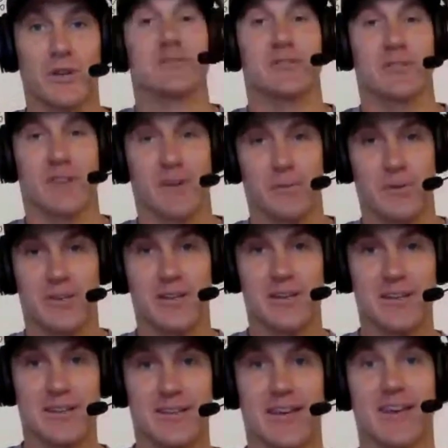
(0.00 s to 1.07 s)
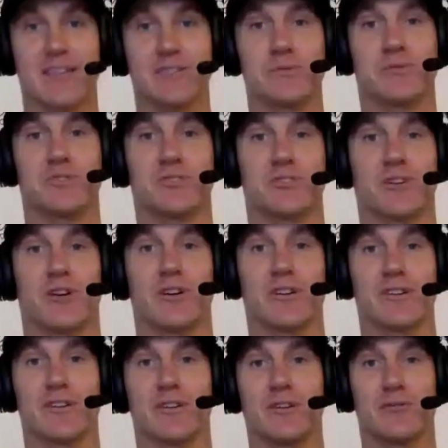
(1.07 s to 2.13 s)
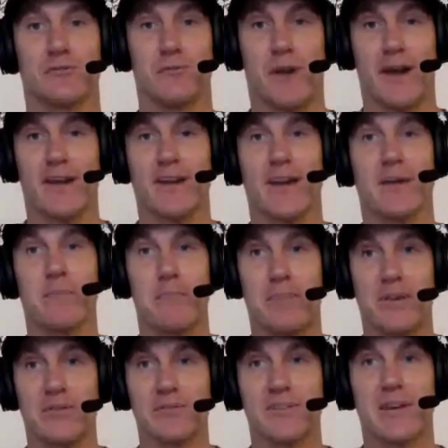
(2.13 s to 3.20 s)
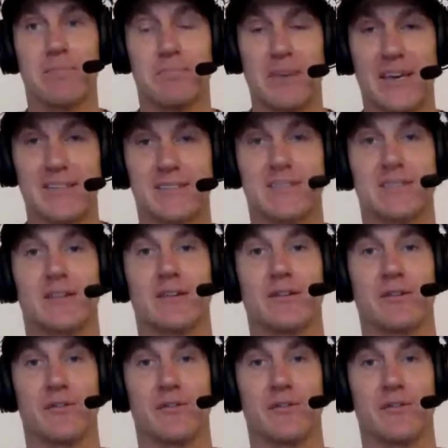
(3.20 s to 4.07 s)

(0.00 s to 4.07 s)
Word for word: so that we can get you started right and build a base